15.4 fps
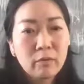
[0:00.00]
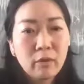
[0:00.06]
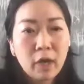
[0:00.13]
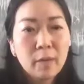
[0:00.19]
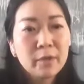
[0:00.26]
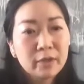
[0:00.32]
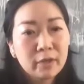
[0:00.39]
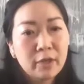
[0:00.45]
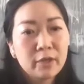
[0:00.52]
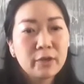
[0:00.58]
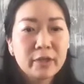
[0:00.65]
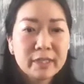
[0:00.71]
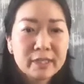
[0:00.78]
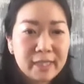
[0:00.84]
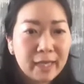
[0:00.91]
are, but not
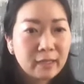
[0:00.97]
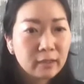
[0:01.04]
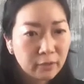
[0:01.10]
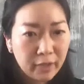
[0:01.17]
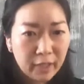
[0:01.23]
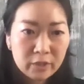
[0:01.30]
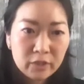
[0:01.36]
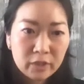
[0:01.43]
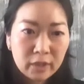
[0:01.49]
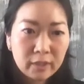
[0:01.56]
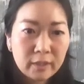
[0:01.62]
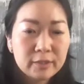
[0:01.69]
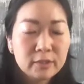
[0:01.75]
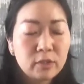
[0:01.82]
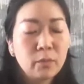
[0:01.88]
your exact location.
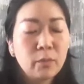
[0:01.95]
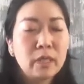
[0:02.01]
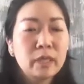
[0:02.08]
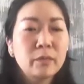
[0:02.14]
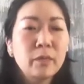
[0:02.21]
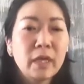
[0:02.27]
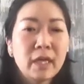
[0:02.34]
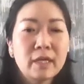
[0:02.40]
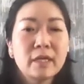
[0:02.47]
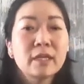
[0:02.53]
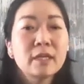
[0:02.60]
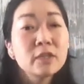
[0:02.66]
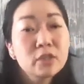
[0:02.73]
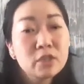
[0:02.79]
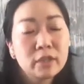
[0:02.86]
And so when we had
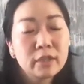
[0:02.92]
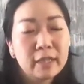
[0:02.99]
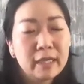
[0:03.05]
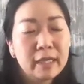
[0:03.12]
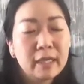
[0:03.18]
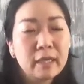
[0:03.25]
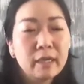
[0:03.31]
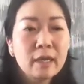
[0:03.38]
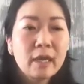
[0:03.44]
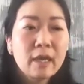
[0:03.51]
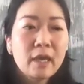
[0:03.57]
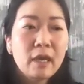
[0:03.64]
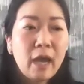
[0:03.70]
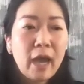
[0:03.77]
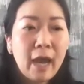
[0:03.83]
initially
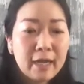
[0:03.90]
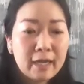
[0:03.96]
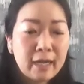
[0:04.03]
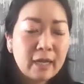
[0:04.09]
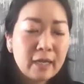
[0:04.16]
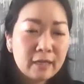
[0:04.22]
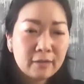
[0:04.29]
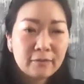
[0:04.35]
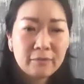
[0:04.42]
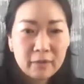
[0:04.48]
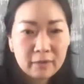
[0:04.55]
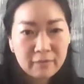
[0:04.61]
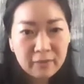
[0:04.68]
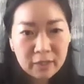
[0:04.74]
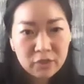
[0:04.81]
ideated
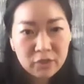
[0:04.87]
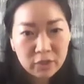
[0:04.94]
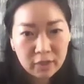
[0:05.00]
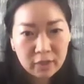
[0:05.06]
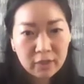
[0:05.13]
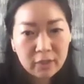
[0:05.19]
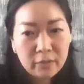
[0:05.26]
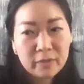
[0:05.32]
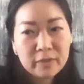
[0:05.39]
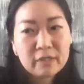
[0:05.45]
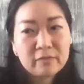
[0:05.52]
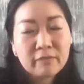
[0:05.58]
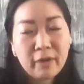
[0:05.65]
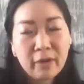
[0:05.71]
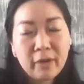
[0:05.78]
the feature, it
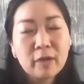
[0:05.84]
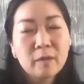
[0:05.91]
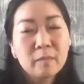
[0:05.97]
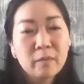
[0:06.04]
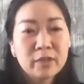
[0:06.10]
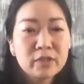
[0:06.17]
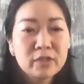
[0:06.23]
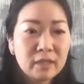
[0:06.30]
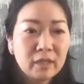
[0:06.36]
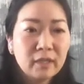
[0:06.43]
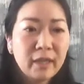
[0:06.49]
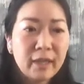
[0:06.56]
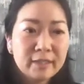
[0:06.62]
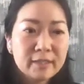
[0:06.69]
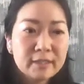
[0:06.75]
was very much in the
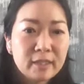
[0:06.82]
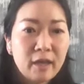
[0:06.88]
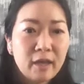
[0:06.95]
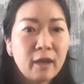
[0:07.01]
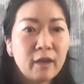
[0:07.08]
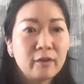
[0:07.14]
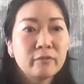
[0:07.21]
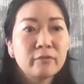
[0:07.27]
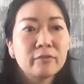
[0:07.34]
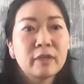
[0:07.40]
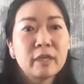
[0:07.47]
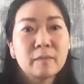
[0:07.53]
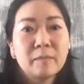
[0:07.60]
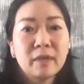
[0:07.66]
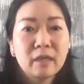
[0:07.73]
lens of
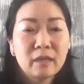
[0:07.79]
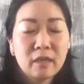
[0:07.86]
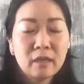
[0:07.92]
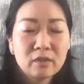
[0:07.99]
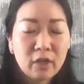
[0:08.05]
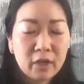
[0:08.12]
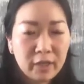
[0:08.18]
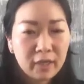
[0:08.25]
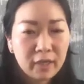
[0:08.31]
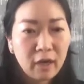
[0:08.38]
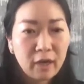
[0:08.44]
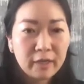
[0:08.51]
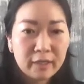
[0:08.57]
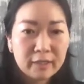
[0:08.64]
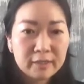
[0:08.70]
keeping the target
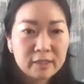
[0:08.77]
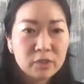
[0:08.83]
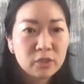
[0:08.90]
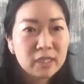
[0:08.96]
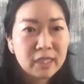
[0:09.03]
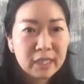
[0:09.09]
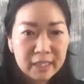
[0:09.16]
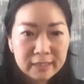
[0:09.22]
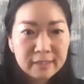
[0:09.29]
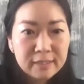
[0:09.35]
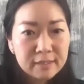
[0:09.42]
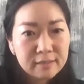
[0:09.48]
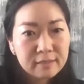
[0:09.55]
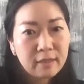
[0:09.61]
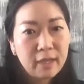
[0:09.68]
audience to
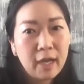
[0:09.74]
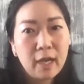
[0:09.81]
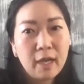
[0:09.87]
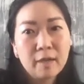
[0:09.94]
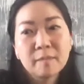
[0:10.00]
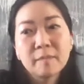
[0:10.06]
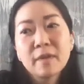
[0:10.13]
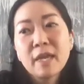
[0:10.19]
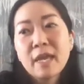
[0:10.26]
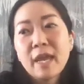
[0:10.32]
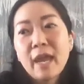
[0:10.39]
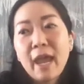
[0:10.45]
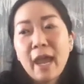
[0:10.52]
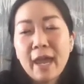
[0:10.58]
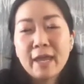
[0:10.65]
teens.
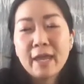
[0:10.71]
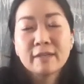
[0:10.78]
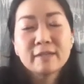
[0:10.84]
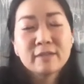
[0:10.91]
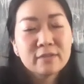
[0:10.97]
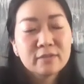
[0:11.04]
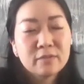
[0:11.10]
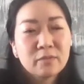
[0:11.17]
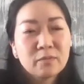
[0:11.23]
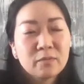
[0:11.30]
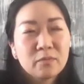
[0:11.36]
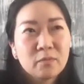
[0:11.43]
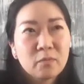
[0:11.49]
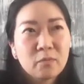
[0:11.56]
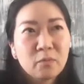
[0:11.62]
And
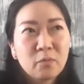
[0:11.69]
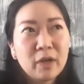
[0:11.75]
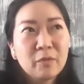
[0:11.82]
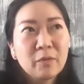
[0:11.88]
when